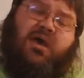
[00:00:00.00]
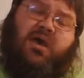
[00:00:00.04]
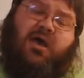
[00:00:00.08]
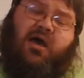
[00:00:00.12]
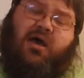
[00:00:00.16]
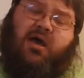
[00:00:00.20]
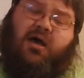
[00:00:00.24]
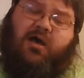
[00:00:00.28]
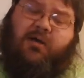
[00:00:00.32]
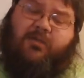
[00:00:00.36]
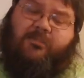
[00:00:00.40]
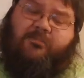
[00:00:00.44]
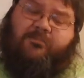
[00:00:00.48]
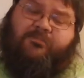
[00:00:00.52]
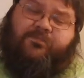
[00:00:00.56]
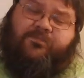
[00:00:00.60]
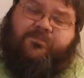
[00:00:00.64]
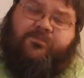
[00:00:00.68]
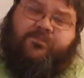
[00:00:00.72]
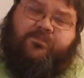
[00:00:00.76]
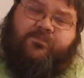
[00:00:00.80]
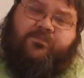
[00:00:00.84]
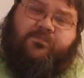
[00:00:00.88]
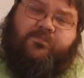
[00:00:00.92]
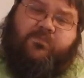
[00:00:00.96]
Um,
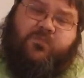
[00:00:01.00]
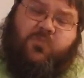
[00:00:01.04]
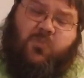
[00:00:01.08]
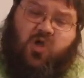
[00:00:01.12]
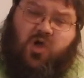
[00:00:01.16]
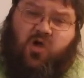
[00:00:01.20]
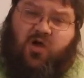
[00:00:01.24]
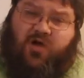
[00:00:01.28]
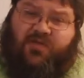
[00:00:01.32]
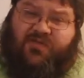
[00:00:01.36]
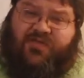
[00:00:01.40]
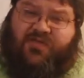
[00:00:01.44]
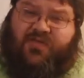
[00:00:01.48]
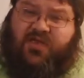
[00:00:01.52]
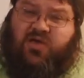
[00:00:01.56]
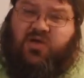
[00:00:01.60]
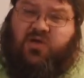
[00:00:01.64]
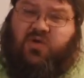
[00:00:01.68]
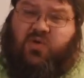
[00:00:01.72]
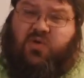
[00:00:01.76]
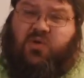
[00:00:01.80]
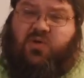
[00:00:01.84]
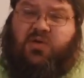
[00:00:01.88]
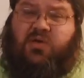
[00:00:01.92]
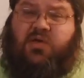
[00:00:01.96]

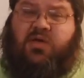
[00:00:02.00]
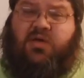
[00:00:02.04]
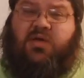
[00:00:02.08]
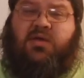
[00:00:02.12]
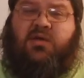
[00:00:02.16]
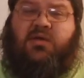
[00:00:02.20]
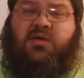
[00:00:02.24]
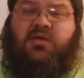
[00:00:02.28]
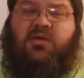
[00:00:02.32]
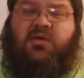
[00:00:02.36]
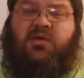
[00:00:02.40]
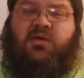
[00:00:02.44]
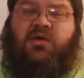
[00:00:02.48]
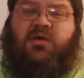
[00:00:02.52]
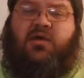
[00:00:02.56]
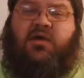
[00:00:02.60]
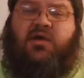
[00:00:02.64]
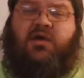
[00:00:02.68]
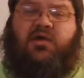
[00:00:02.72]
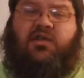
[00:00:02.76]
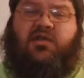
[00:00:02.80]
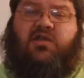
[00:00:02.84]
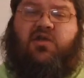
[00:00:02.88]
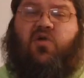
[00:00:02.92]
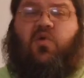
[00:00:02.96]
also,
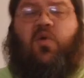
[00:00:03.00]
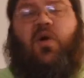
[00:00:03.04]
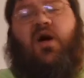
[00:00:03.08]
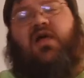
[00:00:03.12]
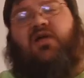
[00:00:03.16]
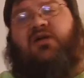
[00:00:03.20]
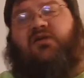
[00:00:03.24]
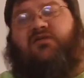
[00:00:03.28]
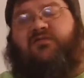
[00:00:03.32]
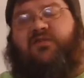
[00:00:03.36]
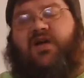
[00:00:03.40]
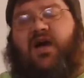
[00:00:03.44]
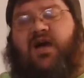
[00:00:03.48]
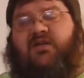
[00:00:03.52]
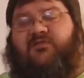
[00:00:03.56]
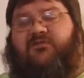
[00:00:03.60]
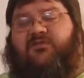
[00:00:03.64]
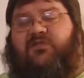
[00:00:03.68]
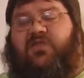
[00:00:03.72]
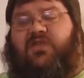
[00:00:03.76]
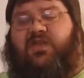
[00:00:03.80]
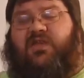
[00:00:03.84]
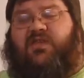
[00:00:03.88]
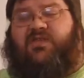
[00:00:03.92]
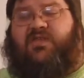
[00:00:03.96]
to qualify
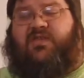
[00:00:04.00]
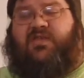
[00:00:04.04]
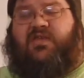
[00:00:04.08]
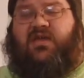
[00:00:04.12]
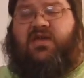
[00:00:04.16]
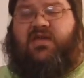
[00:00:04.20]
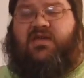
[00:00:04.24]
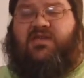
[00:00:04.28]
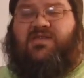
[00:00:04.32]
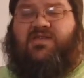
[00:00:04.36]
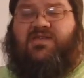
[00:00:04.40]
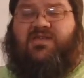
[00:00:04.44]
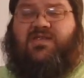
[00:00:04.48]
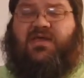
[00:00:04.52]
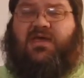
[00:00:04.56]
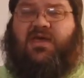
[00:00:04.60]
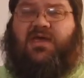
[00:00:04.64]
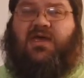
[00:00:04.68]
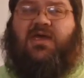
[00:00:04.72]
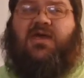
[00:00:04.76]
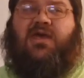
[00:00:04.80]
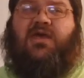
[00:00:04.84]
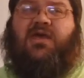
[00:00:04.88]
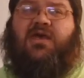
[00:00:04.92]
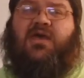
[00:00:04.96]
for this list,
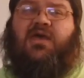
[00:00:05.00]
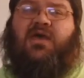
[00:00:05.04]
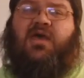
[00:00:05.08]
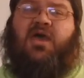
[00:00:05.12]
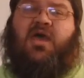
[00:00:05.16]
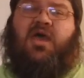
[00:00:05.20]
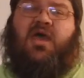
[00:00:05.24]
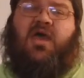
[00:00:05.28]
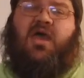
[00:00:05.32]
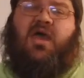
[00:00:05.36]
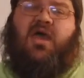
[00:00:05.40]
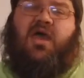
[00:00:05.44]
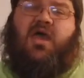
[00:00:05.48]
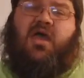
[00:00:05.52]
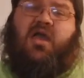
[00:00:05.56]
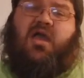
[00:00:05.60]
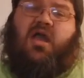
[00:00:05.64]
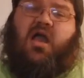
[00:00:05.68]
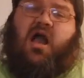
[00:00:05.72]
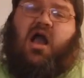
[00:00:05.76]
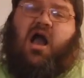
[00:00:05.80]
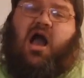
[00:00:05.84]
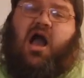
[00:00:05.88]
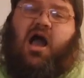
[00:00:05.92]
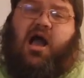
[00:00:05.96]

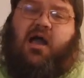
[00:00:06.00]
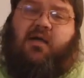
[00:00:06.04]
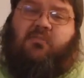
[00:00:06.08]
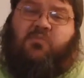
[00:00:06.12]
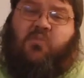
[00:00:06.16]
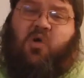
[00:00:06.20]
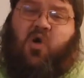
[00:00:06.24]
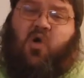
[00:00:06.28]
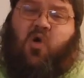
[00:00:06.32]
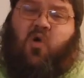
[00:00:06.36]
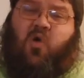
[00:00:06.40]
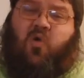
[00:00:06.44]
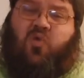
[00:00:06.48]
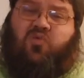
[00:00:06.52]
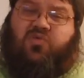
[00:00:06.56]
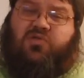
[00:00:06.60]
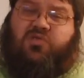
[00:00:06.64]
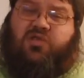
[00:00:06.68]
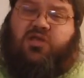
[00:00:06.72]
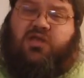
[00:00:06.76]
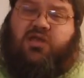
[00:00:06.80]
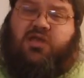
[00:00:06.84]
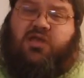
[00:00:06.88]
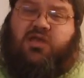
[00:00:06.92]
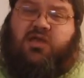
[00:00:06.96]
I'm
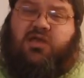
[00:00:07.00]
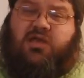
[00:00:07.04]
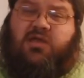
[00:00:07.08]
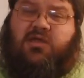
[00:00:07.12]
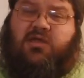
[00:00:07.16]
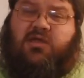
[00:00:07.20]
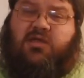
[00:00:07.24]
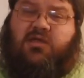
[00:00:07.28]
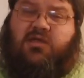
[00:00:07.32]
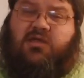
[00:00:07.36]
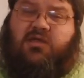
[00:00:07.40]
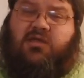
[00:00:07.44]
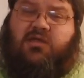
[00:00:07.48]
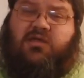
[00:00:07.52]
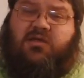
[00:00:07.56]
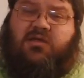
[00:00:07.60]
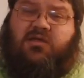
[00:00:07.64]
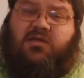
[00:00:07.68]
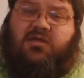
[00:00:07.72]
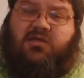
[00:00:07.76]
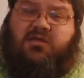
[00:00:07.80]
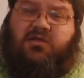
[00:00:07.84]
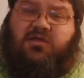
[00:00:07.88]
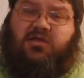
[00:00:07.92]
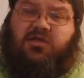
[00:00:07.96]
only
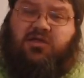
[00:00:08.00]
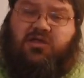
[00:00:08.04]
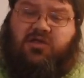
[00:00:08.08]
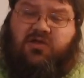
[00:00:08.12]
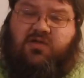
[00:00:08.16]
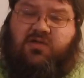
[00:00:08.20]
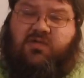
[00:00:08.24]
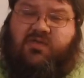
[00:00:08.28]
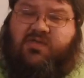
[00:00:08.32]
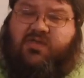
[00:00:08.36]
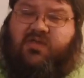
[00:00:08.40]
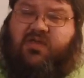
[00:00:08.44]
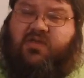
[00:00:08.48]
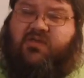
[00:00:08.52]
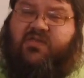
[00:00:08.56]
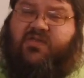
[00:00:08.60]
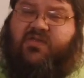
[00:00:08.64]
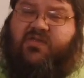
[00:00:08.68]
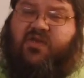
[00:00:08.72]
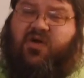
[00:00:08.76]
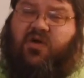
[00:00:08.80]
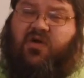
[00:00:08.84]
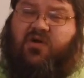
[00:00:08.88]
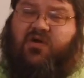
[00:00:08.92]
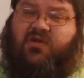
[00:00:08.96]
using
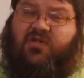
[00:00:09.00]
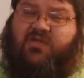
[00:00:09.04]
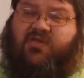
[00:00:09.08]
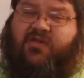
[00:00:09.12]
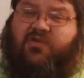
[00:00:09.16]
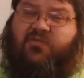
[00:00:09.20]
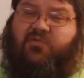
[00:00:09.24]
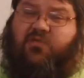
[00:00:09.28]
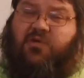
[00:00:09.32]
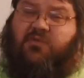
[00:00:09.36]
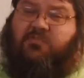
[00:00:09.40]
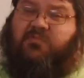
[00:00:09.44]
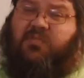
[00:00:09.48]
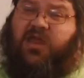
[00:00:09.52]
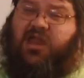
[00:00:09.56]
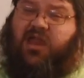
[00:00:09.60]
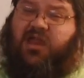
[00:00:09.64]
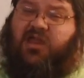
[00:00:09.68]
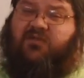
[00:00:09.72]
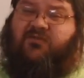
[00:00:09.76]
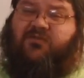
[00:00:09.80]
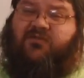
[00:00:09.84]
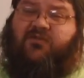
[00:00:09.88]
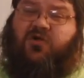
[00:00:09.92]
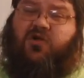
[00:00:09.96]
songs that were
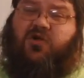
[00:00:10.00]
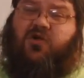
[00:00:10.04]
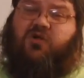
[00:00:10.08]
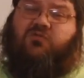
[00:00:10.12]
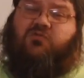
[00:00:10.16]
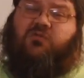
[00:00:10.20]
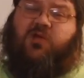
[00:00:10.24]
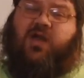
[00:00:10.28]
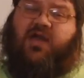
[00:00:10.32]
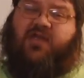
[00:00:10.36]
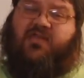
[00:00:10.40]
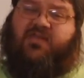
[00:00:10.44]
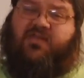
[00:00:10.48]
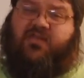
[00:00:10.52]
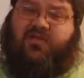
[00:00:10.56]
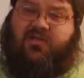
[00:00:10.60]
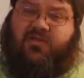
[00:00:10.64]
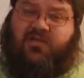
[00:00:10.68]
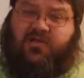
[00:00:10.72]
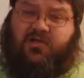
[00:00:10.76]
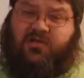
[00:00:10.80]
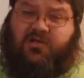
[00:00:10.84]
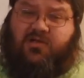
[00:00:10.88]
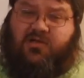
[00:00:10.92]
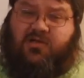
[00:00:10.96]
made for a
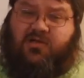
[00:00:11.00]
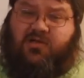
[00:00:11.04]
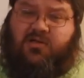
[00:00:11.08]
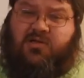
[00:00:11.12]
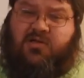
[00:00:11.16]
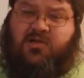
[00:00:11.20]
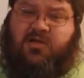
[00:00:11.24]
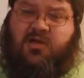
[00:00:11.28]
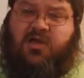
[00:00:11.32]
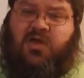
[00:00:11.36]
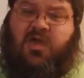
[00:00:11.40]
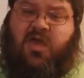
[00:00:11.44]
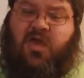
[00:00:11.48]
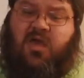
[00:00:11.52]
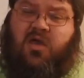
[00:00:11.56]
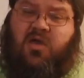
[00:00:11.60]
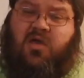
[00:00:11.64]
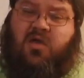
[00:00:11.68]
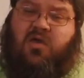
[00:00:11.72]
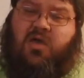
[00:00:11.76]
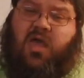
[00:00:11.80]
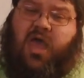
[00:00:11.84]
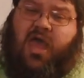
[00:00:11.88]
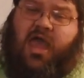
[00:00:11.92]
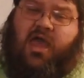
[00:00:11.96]
wrestler
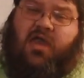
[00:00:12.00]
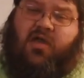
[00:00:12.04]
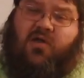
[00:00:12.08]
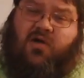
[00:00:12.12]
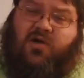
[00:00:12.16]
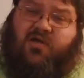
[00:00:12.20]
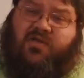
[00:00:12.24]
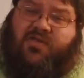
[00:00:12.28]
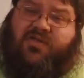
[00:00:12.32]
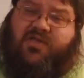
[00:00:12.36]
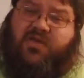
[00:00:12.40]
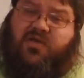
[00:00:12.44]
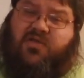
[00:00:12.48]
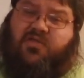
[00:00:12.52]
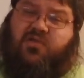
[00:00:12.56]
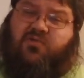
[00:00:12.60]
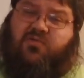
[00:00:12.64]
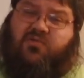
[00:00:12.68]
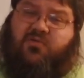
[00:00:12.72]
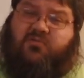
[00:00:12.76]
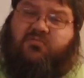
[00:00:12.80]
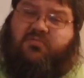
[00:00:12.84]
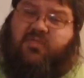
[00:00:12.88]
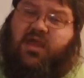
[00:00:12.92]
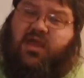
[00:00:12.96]
and also that
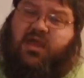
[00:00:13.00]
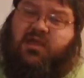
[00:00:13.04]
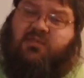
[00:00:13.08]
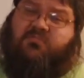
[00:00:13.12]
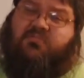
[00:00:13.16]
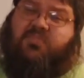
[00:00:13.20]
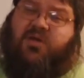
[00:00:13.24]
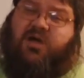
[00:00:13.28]
were made